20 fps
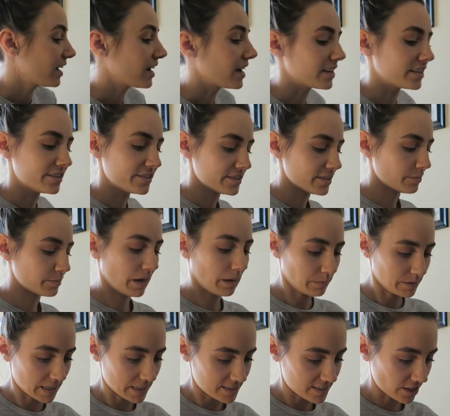I
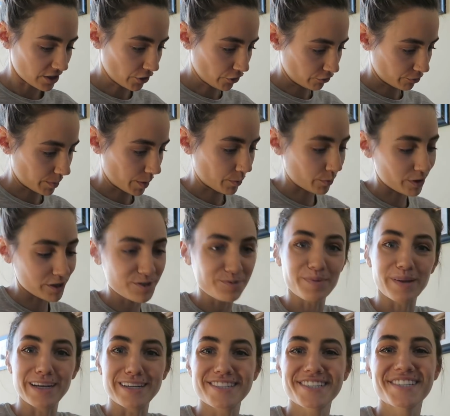Sometimes I stutter over my words,
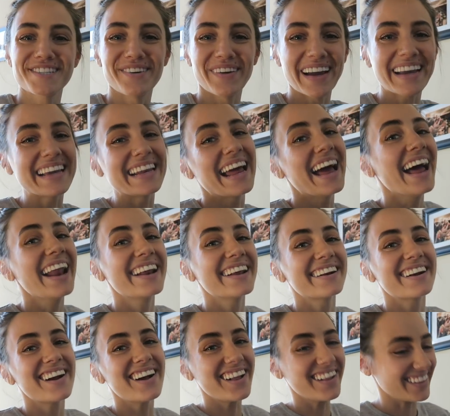but I just know I can
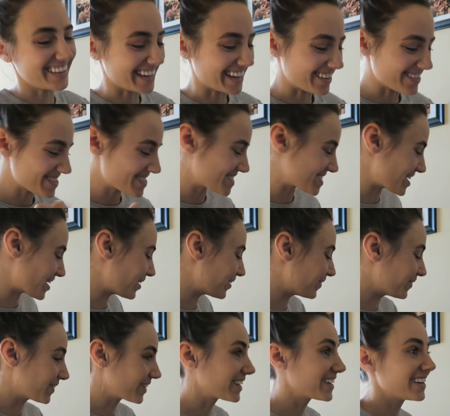edit it all out.
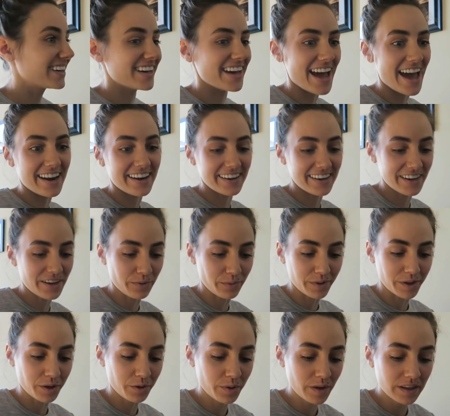So we're gonna edit it
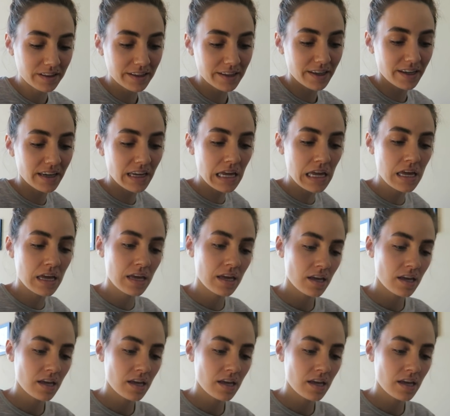really quickly